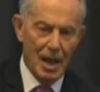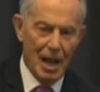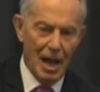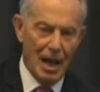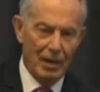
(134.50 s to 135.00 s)

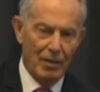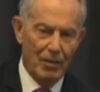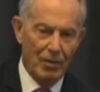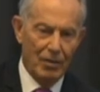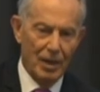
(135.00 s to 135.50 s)

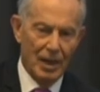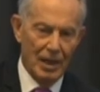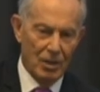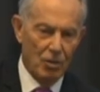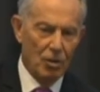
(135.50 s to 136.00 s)
and
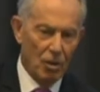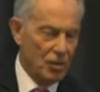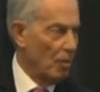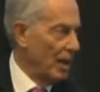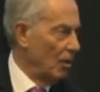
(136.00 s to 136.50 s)
it could
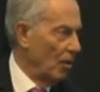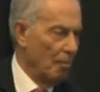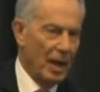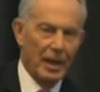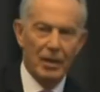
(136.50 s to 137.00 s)
cost quite a lot of
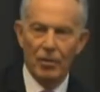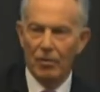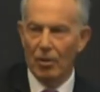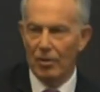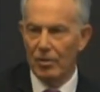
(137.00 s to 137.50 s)
money, and you've
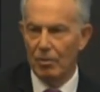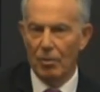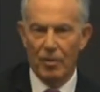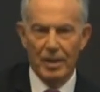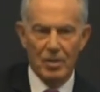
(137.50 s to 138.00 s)
got
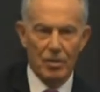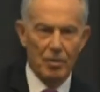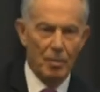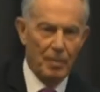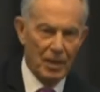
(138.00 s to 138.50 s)
all things to
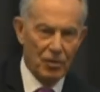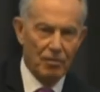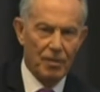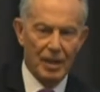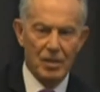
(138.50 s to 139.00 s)
do with
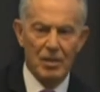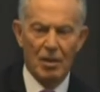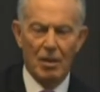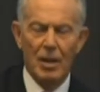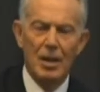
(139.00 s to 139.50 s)
pension funds and so
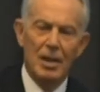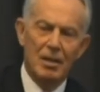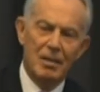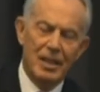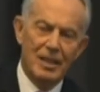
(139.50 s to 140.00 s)
on.
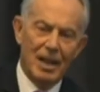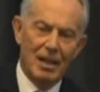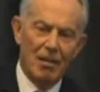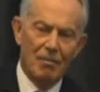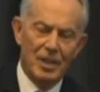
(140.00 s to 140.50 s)

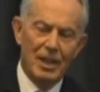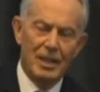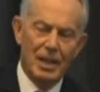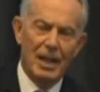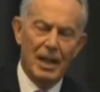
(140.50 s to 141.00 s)
30-second
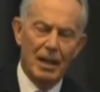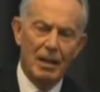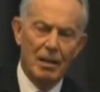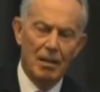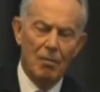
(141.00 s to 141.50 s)
conversation, yeah,
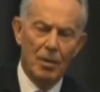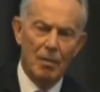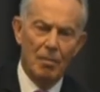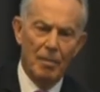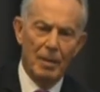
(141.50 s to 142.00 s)
no,
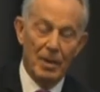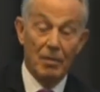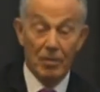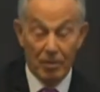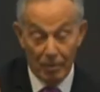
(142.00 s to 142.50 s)
well, maybe.
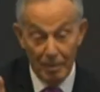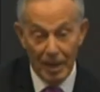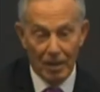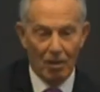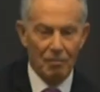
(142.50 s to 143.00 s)

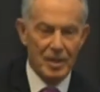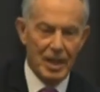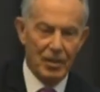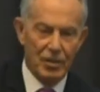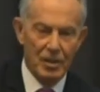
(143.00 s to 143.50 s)
3-minute
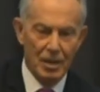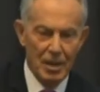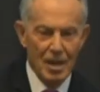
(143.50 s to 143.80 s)
conversation,